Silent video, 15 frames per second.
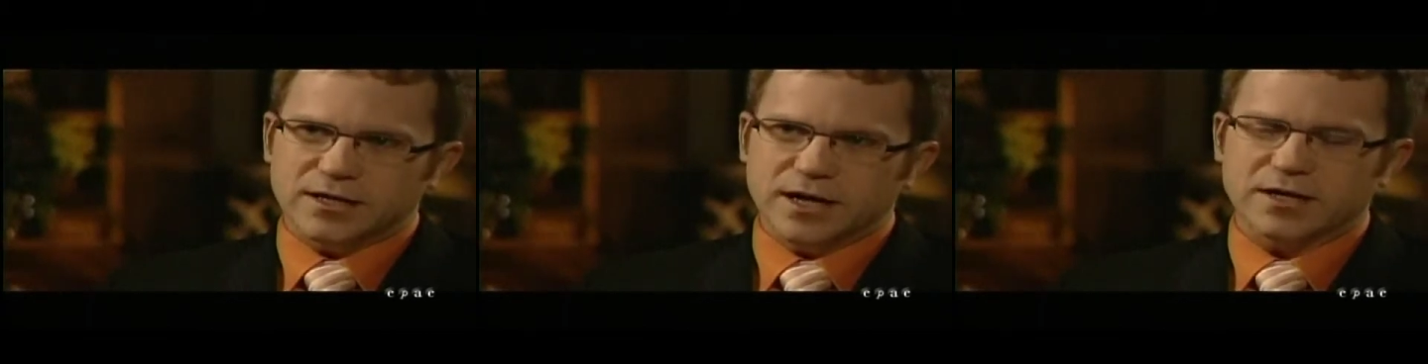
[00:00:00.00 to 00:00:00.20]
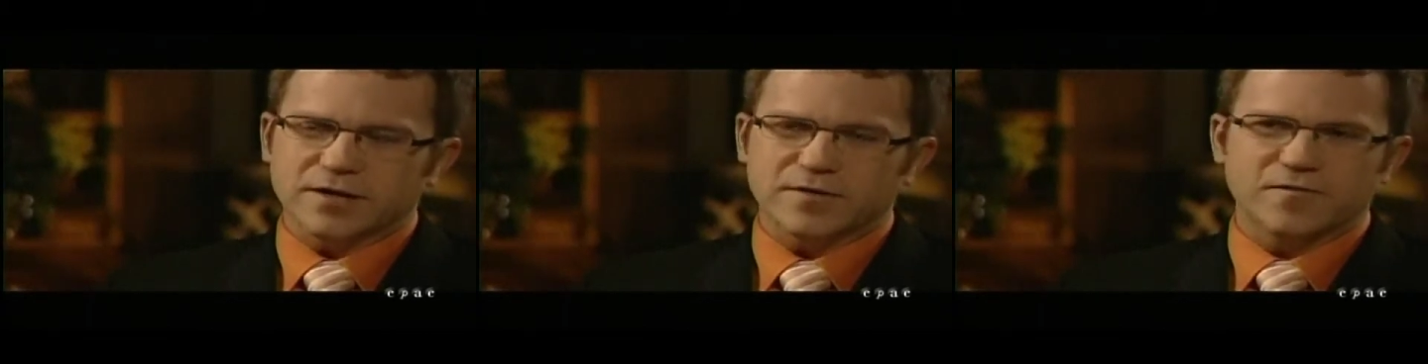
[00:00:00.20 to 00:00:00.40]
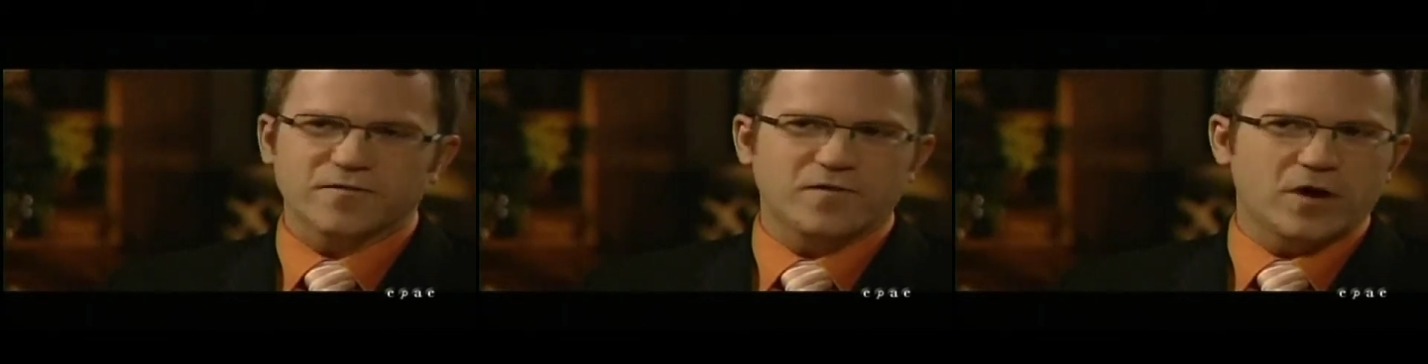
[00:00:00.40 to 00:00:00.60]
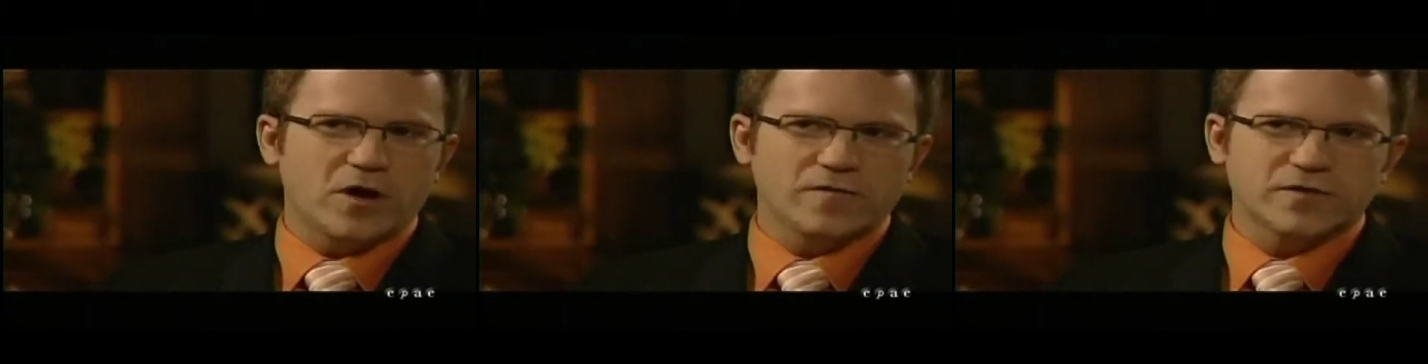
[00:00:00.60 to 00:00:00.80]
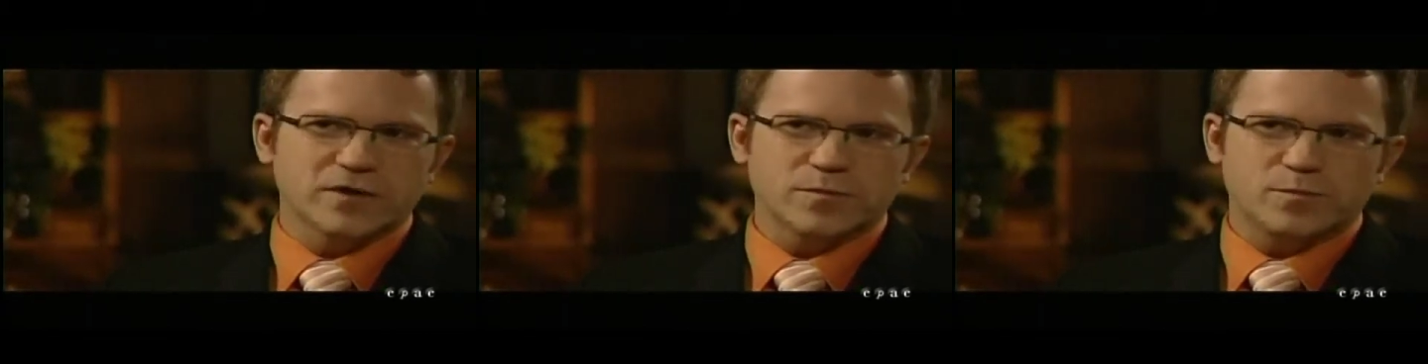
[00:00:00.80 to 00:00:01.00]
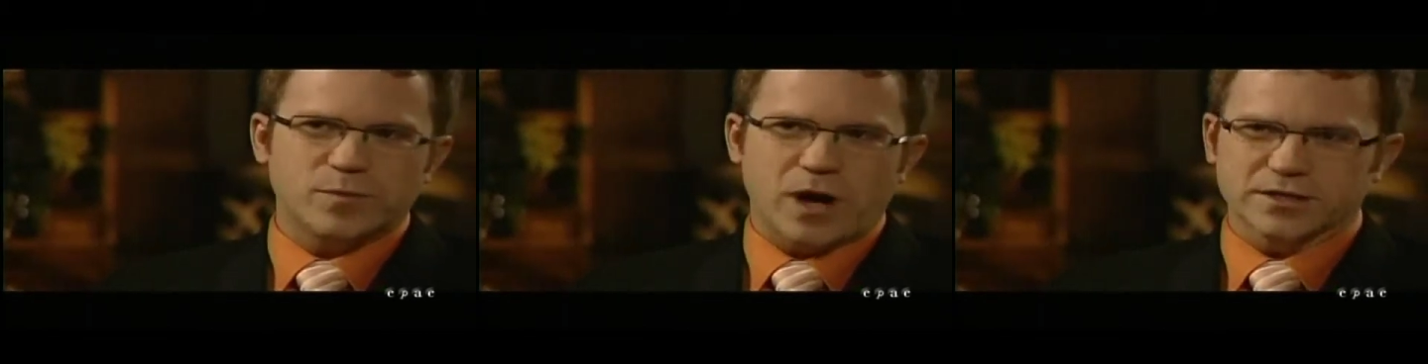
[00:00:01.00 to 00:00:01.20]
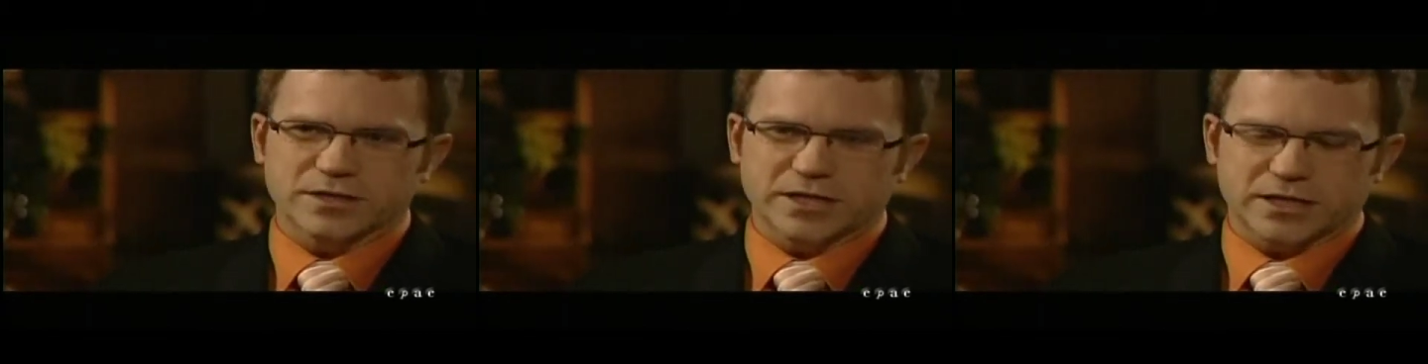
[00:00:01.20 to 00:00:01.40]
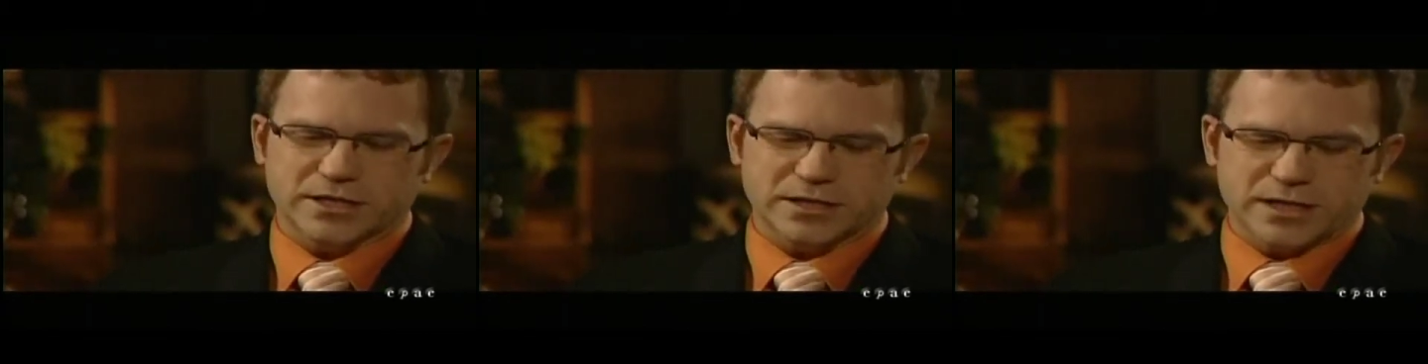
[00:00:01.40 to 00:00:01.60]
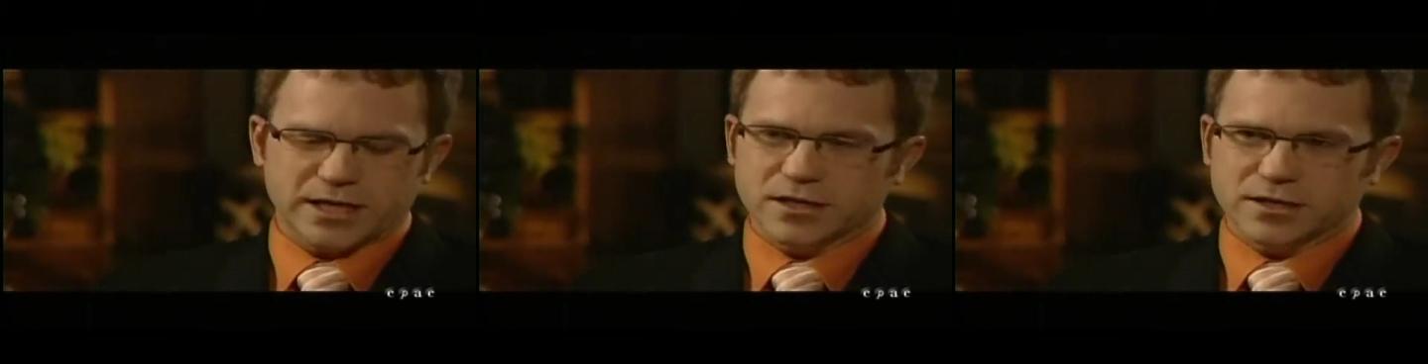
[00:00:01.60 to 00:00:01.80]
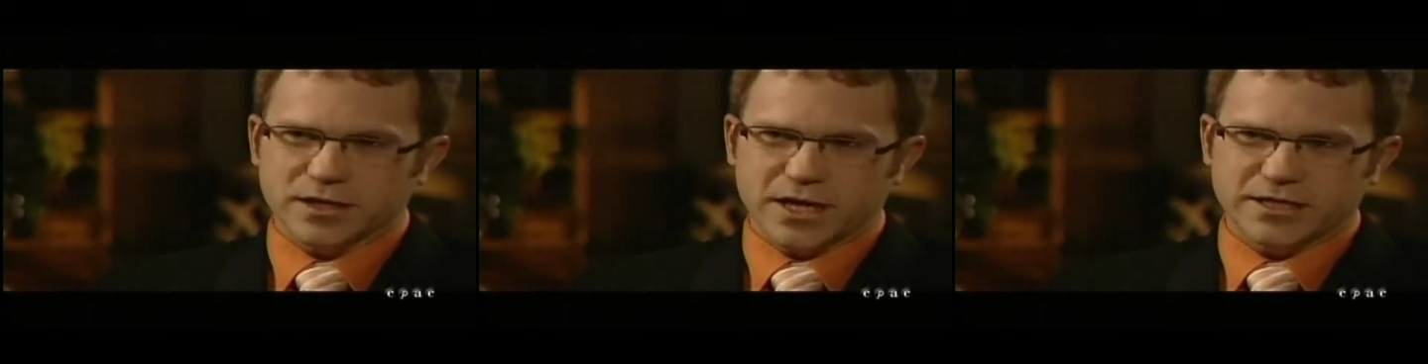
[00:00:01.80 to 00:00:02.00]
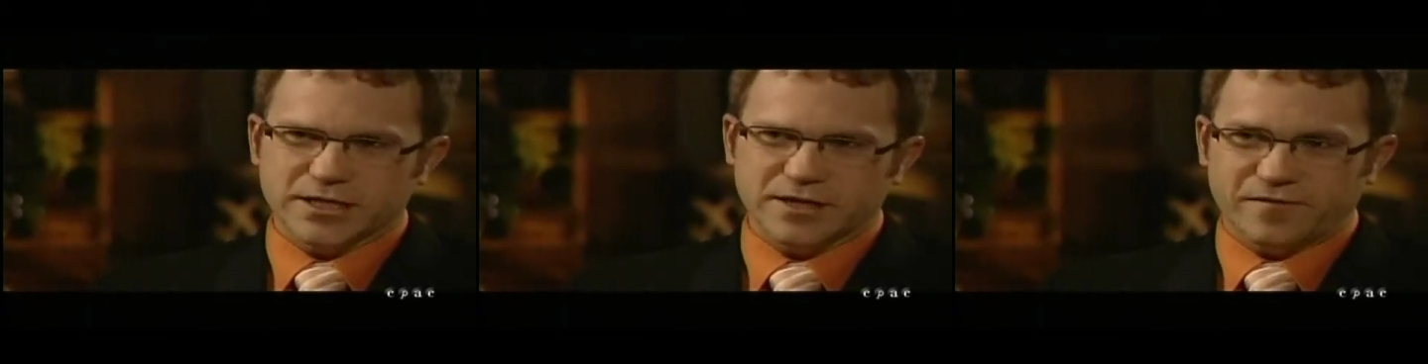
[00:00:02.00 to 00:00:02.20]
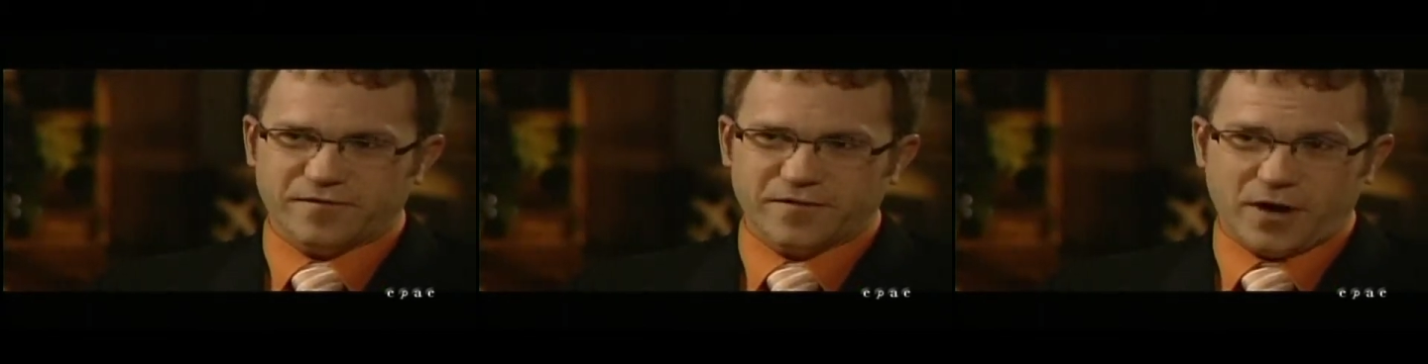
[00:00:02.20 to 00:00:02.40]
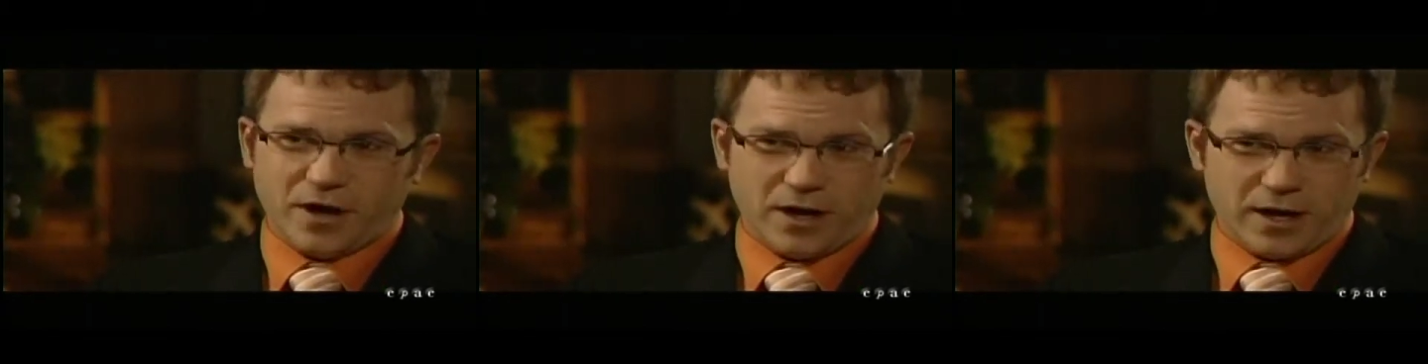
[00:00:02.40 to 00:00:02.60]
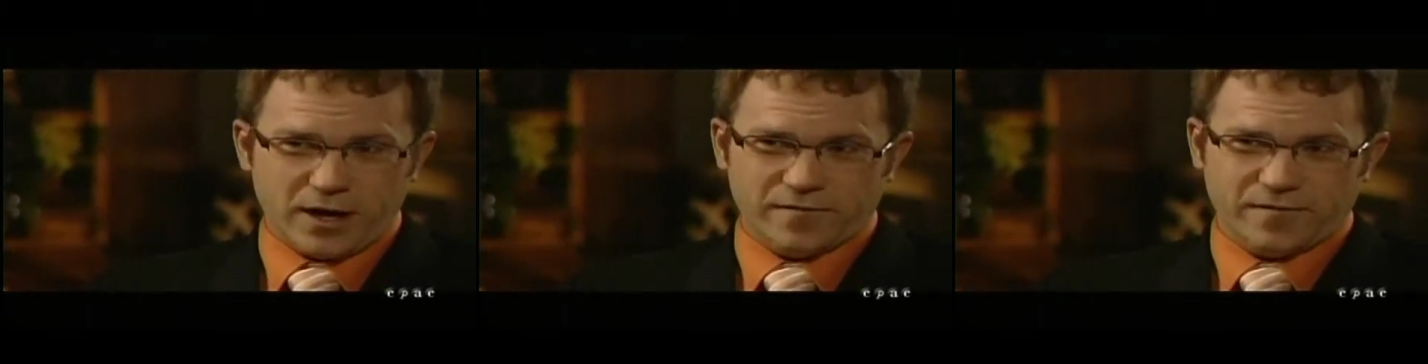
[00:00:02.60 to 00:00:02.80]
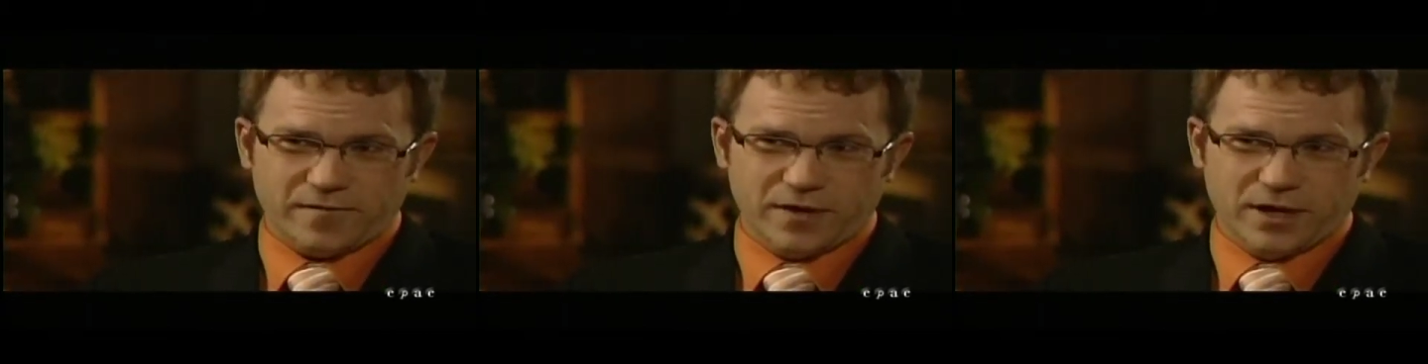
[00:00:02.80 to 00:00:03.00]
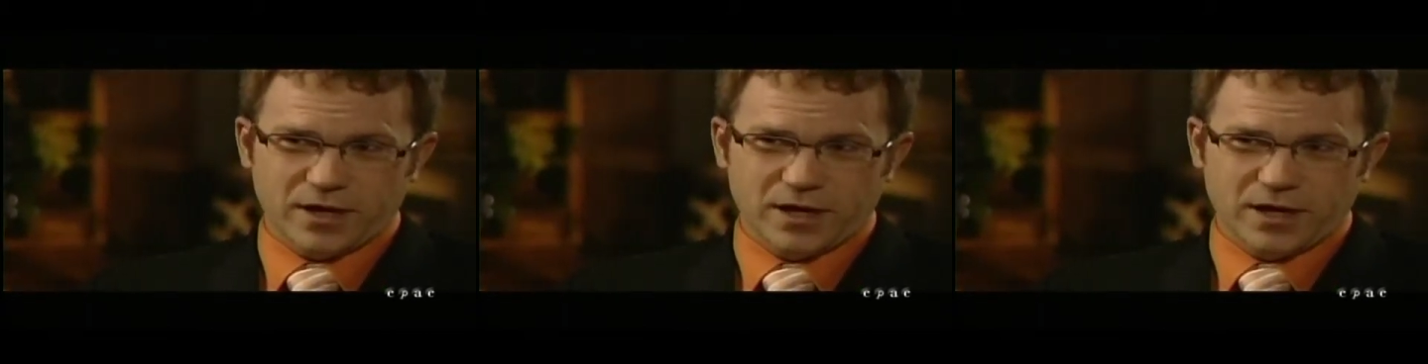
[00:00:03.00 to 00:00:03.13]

got involved in politics again in '95